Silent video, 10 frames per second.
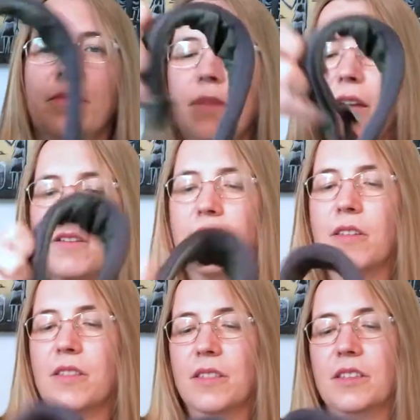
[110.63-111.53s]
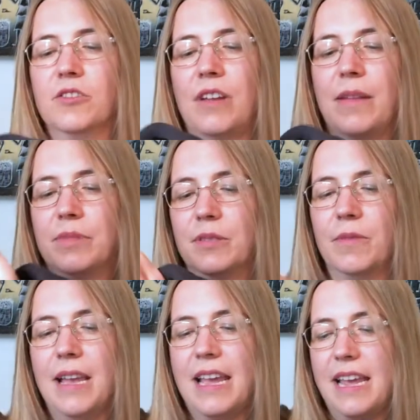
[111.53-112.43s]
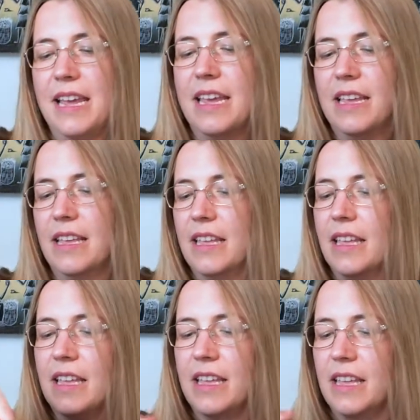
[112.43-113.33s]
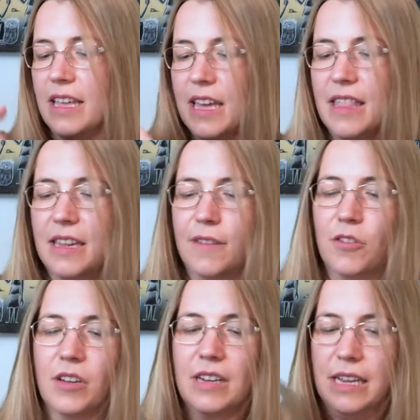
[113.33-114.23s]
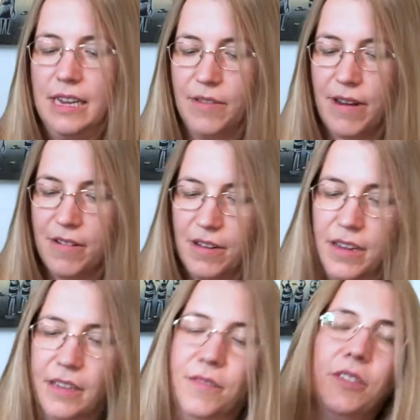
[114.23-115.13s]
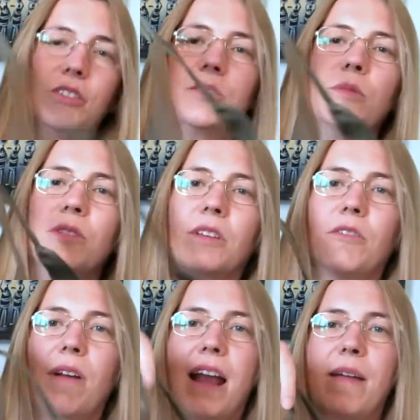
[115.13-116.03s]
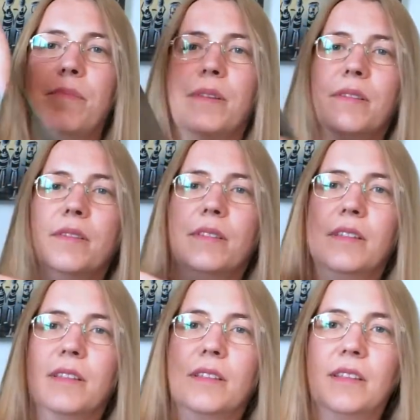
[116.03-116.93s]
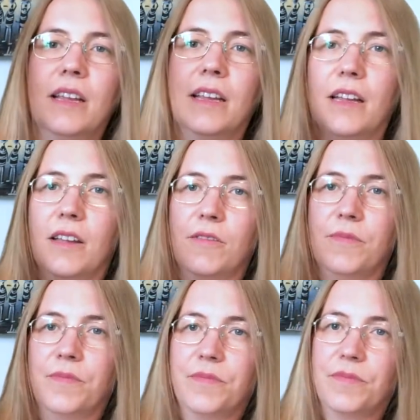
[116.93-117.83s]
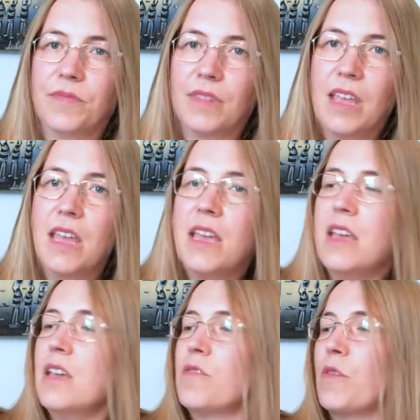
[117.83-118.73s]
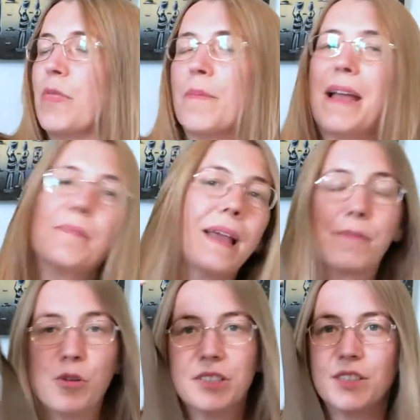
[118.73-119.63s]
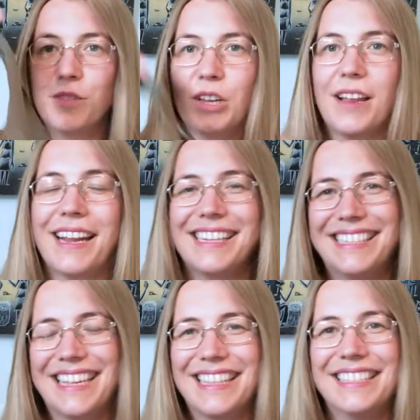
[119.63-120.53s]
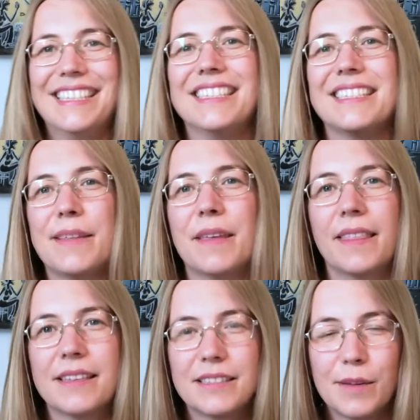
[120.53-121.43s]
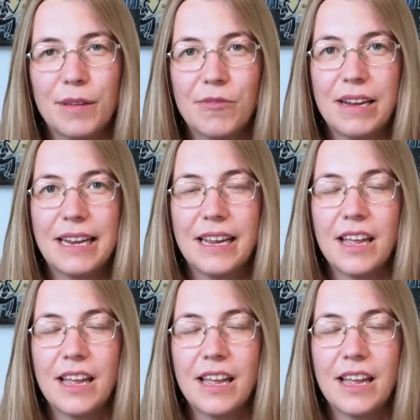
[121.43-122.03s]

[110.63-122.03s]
poke the straps away, and then you've got a cleaner outline if you just want to grab and go. From the backpack point of view, like I said, this isn't something that's going to be really